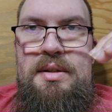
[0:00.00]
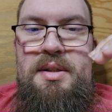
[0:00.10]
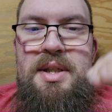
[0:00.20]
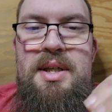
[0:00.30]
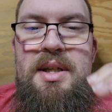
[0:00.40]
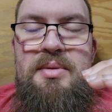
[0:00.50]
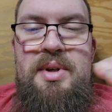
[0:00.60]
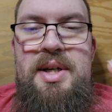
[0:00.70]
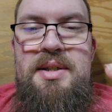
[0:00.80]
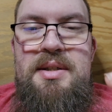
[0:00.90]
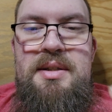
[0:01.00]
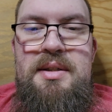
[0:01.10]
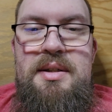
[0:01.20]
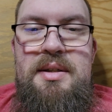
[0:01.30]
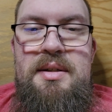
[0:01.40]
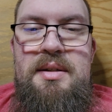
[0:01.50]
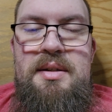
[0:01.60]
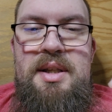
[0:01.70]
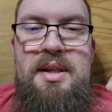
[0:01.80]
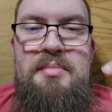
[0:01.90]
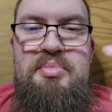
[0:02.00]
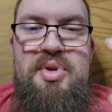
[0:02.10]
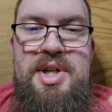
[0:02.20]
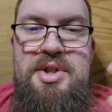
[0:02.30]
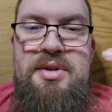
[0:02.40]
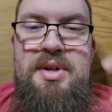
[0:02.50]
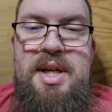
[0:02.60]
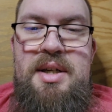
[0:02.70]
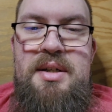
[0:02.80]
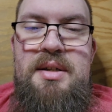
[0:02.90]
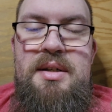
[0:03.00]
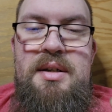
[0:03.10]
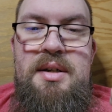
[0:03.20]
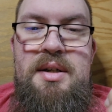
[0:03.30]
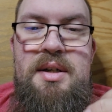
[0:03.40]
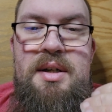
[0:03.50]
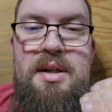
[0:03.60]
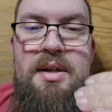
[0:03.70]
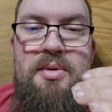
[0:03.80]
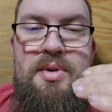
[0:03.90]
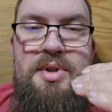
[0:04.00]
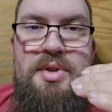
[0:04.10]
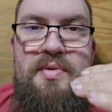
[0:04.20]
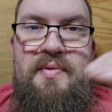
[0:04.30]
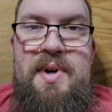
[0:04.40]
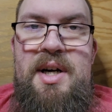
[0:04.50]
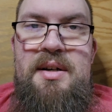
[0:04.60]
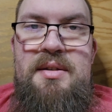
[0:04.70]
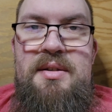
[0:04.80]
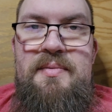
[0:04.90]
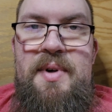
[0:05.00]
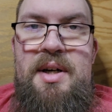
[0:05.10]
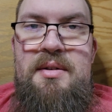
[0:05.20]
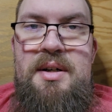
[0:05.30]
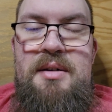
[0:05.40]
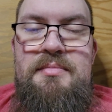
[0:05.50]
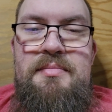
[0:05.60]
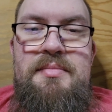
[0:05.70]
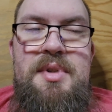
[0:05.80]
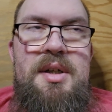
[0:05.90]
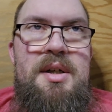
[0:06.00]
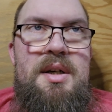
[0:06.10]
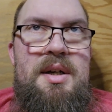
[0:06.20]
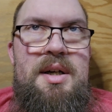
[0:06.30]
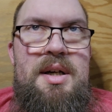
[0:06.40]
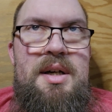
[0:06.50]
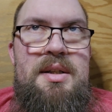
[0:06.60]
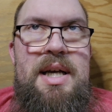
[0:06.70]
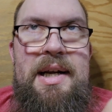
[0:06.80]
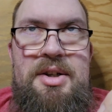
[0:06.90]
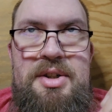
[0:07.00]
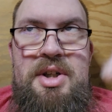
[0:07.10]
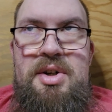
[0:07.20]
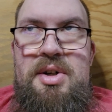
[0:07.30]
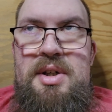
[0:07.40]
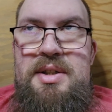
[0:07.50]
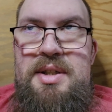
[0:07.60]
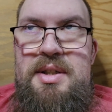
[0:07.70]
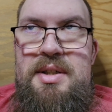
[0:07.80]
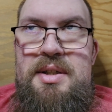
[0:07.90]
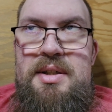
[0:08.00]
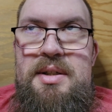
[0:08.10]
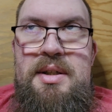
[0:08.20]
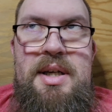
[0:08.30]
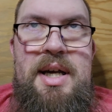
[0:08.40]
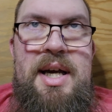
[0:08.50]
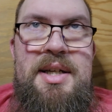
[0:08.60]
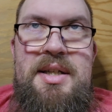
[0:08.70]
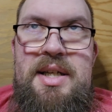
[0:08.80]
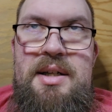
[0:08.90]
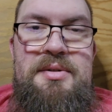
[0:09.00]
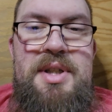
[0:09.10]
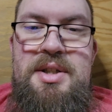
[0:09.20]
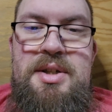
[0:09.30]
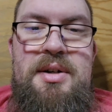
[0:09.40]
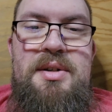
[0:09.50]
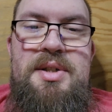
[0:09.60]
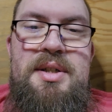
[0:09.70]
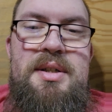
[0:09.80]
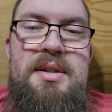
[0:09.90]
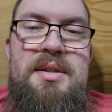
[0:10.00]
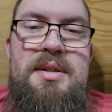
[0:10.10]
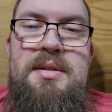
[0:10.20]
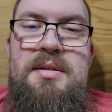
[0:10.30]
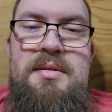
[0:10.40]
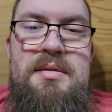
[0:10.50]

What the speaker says: decrease the pressure needed in order to fire the firearm, and that could cause accidental discharges,